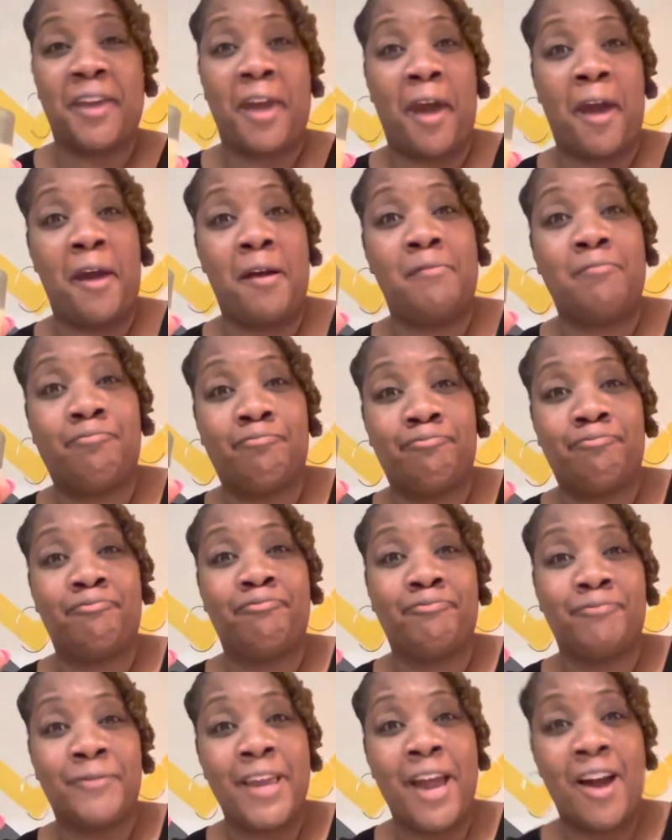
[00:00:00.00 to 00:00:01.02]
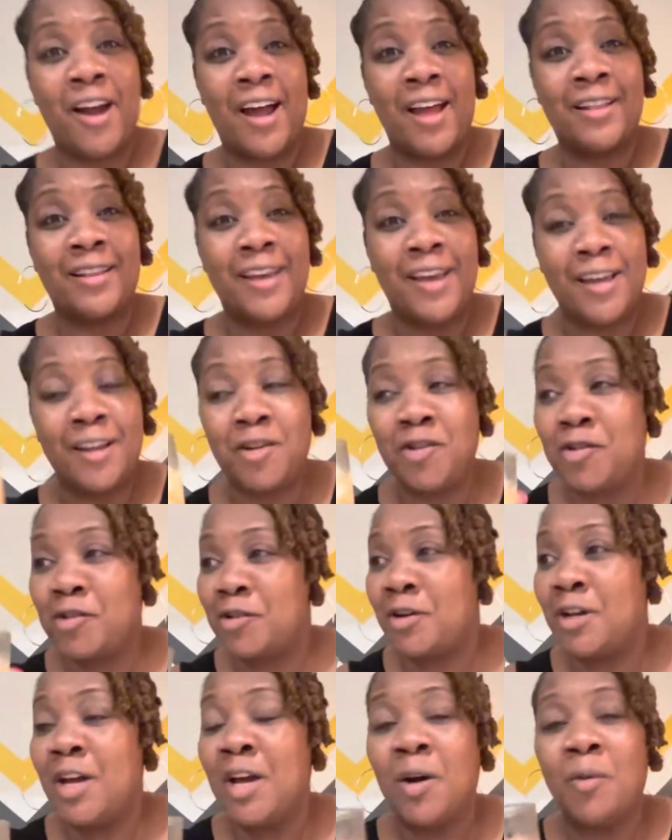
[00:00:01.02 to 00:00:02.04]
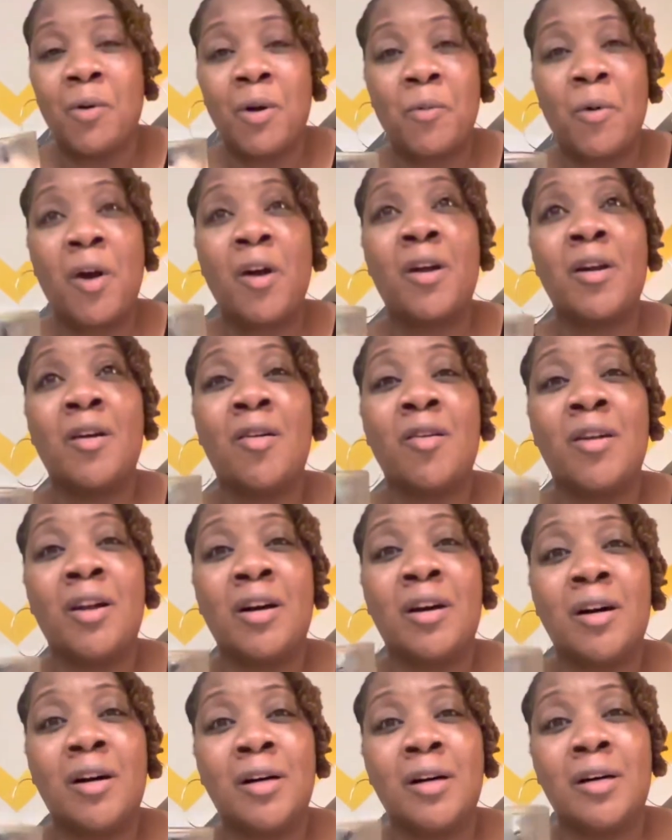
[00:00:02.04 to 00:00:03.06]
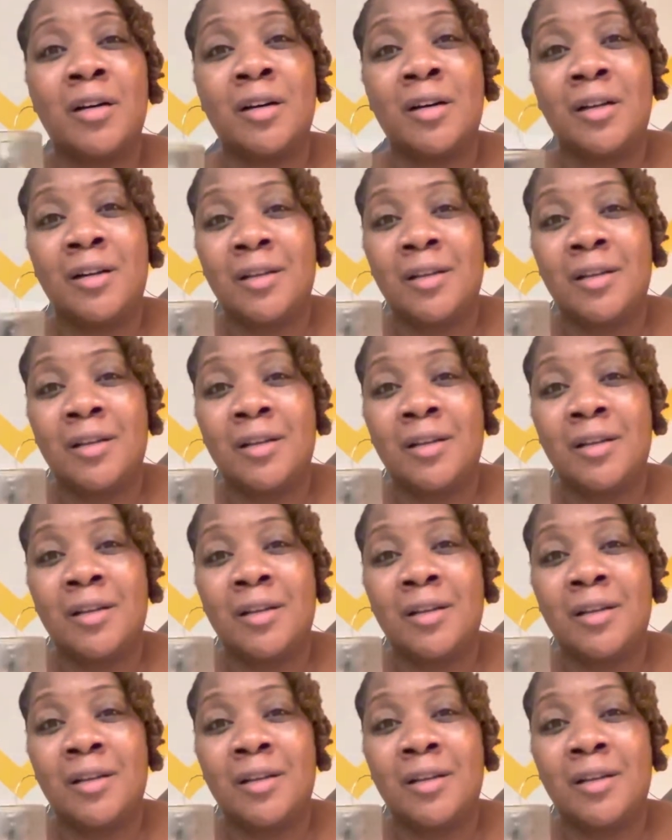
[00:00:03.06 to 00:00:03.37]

okay? Y'all got that? Look, we working on a uh,